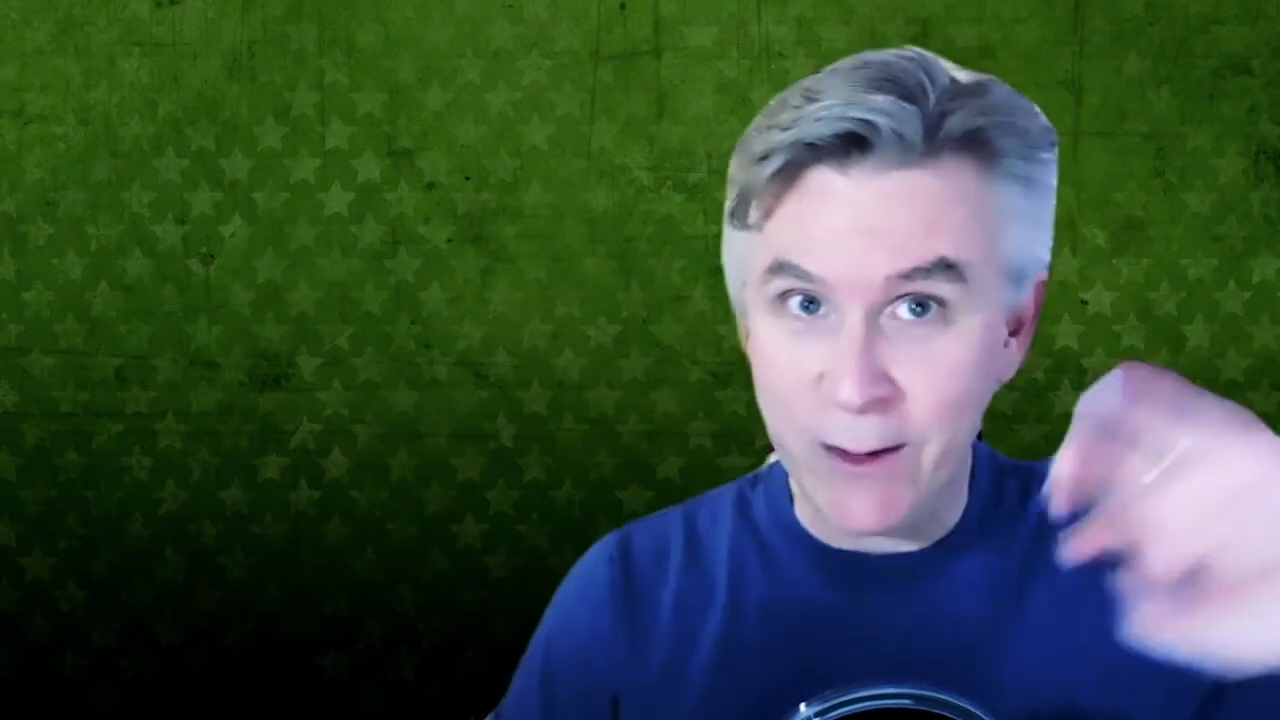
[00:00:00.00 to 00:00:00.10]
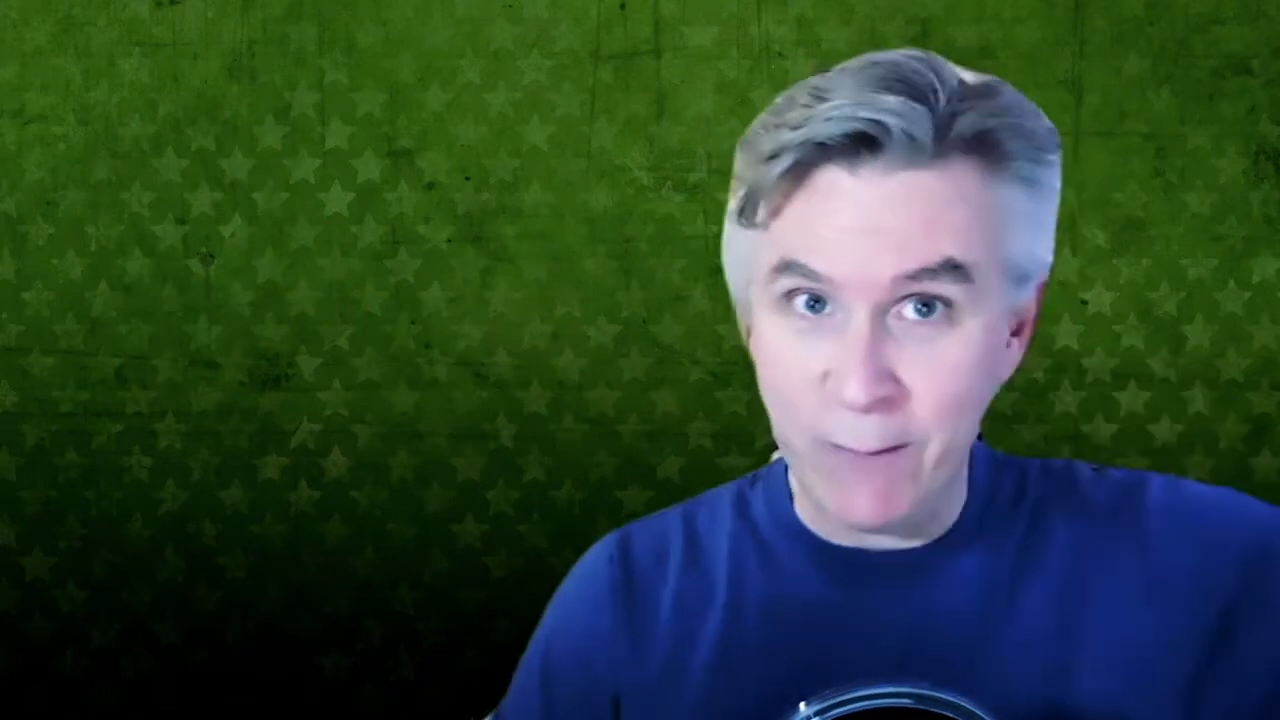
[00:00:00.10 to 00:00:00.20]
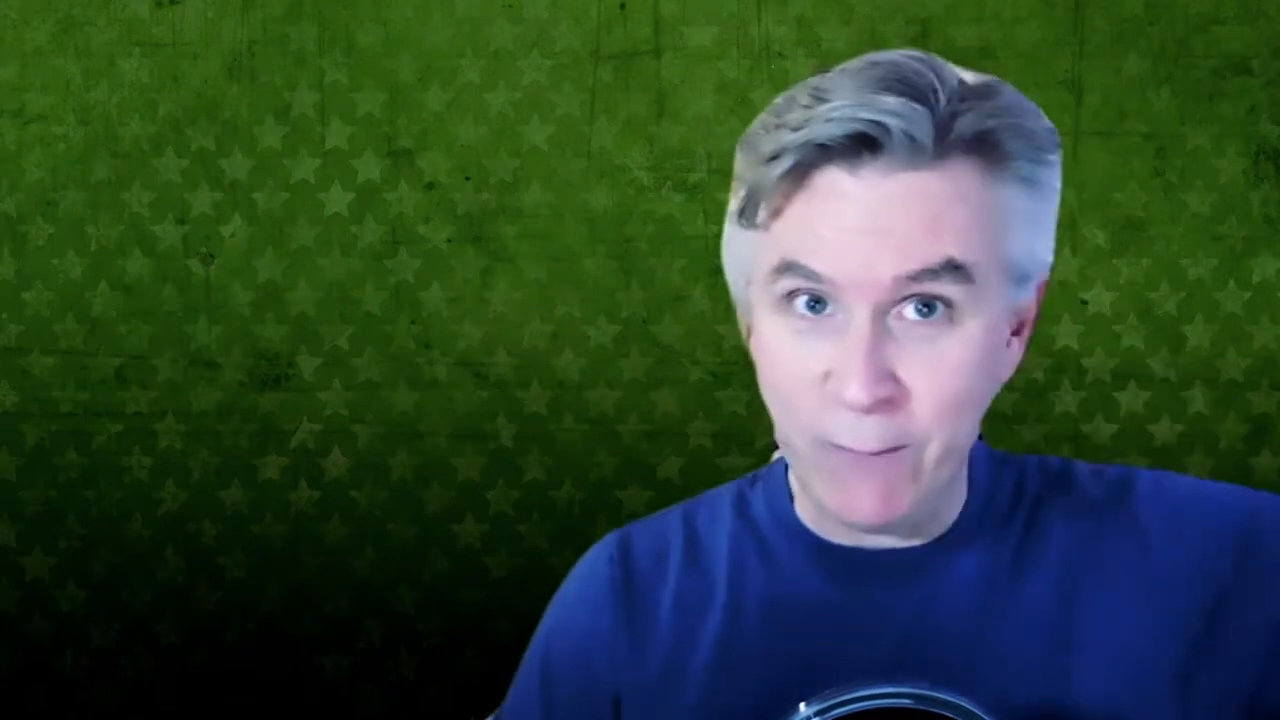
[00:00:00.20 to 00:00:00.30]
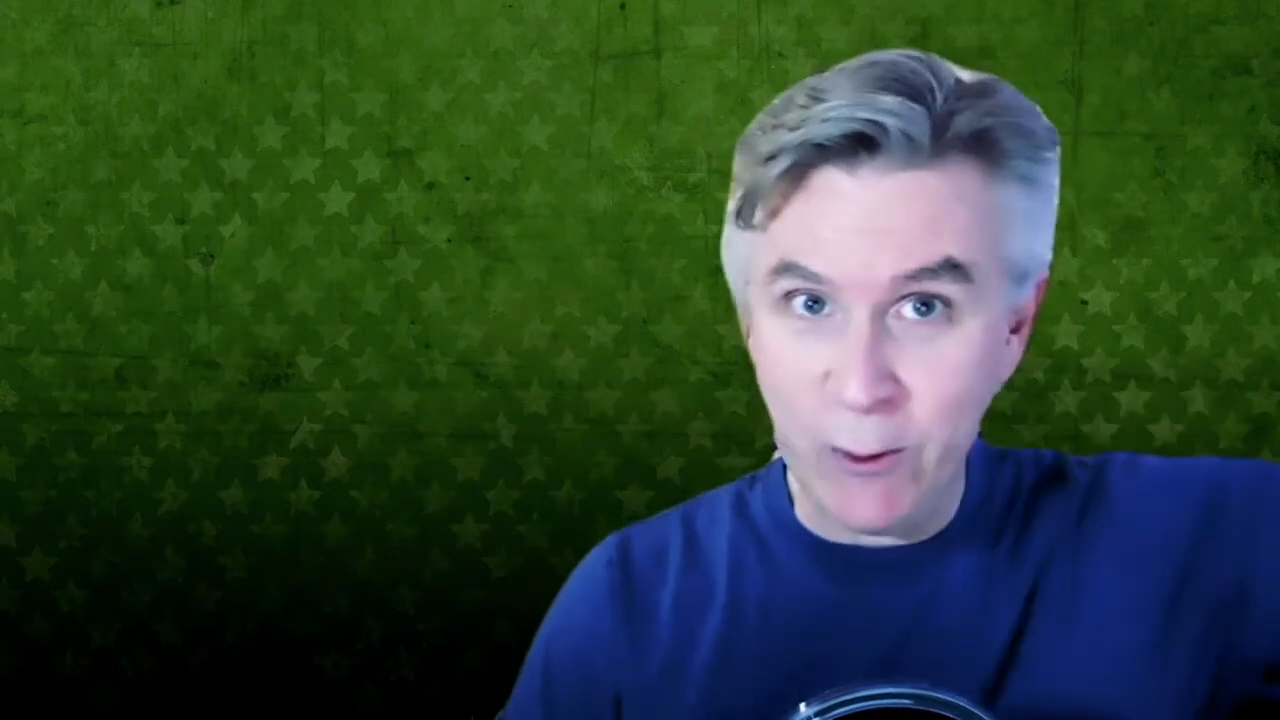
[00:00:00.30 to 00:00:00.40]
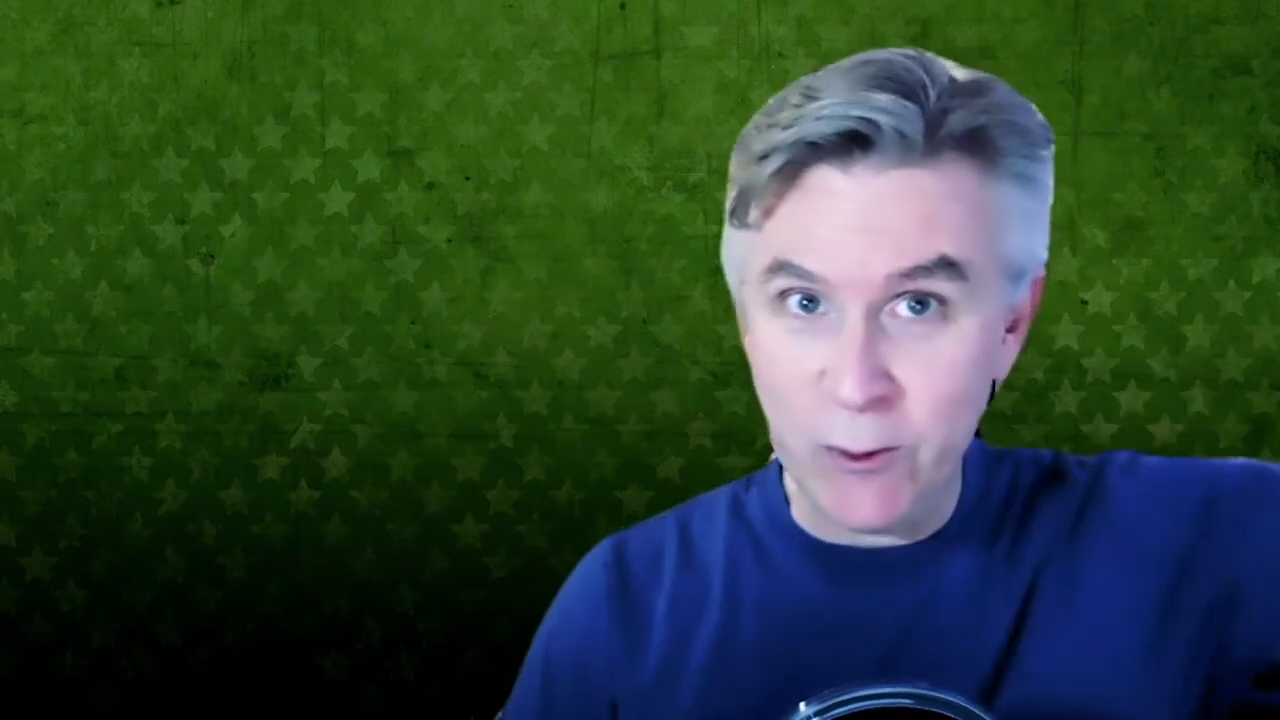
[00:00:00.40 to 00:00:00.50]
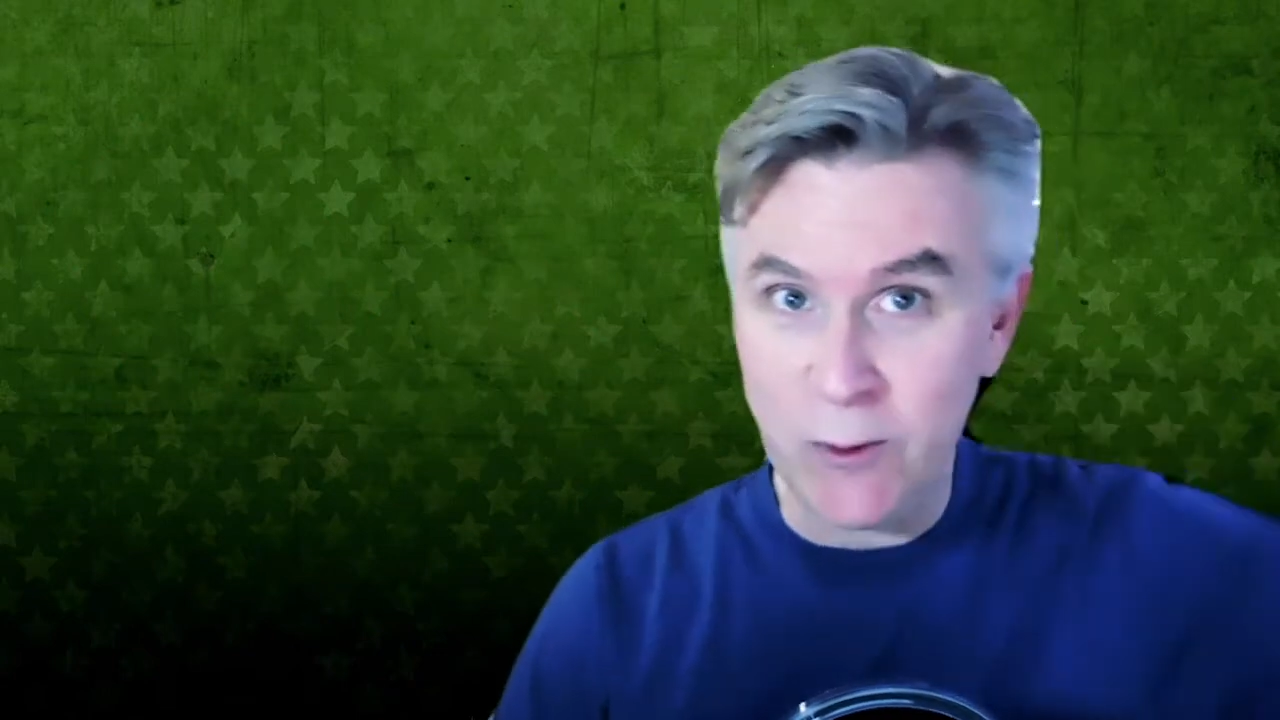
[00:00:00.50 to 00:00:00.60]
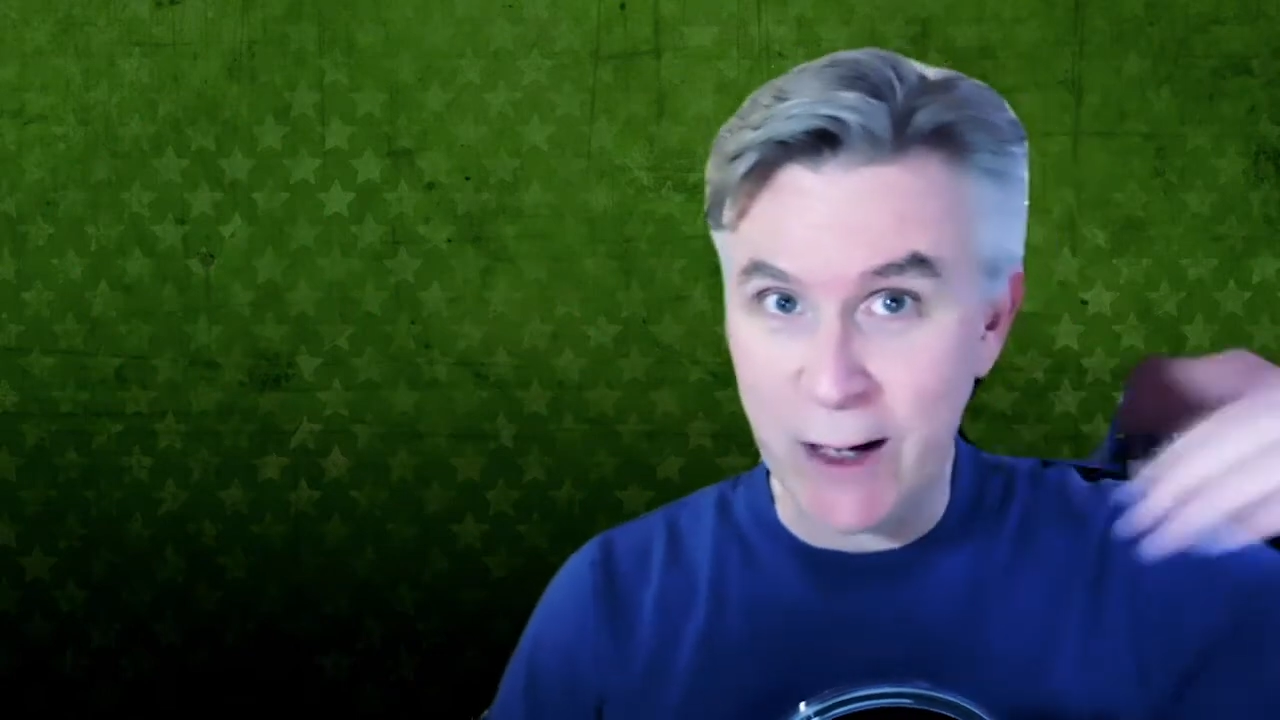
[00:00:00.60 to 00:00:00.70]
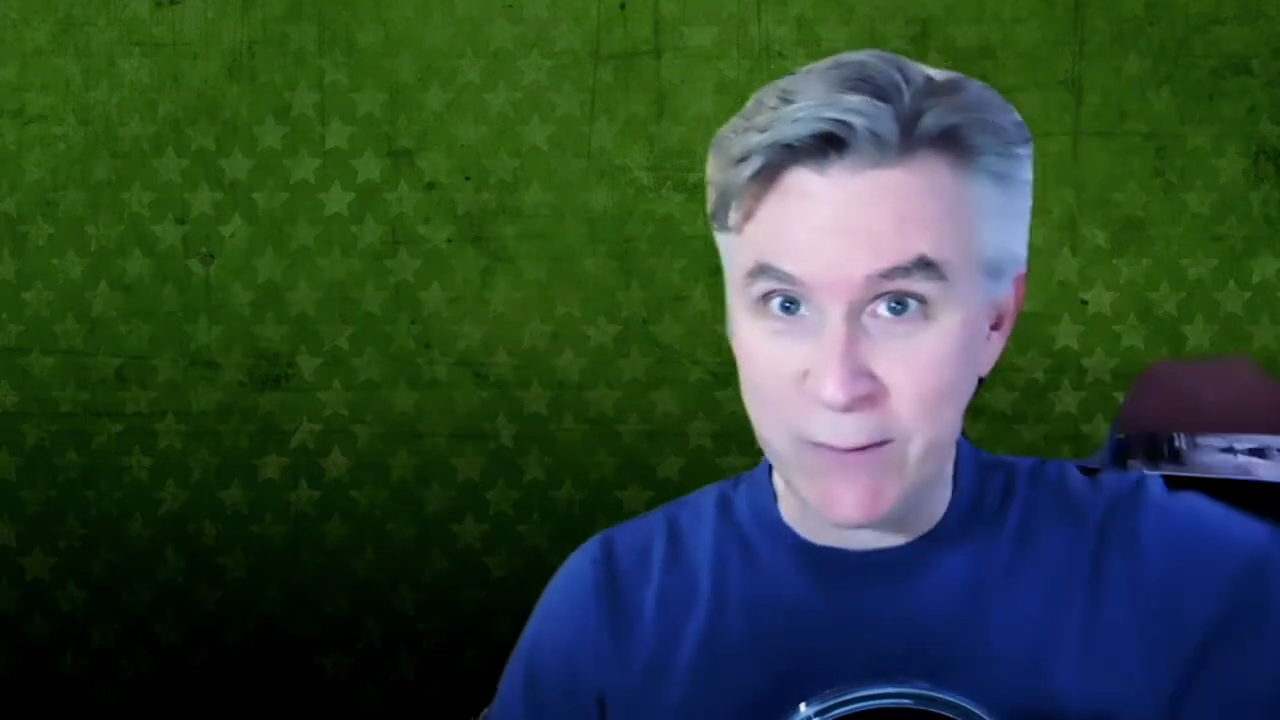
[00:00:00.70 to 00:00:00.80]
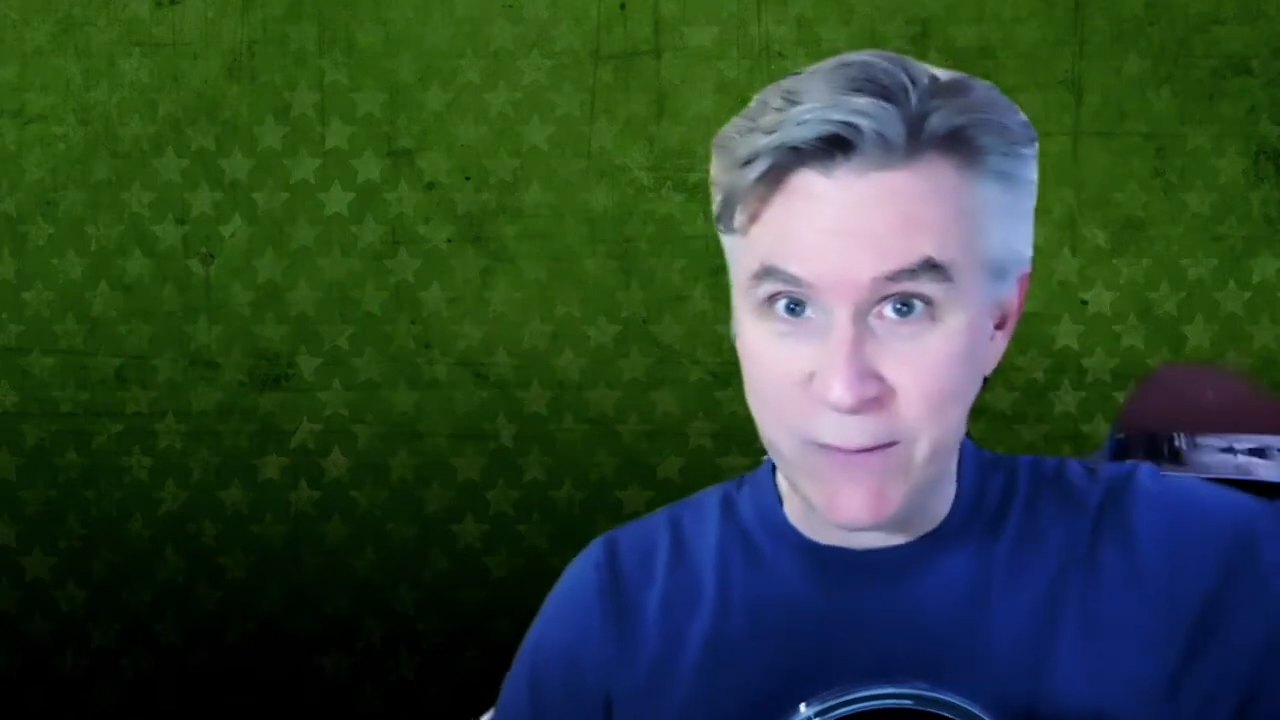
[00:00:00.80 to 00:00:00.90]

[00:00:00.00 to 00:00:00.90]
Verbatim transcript: If you do not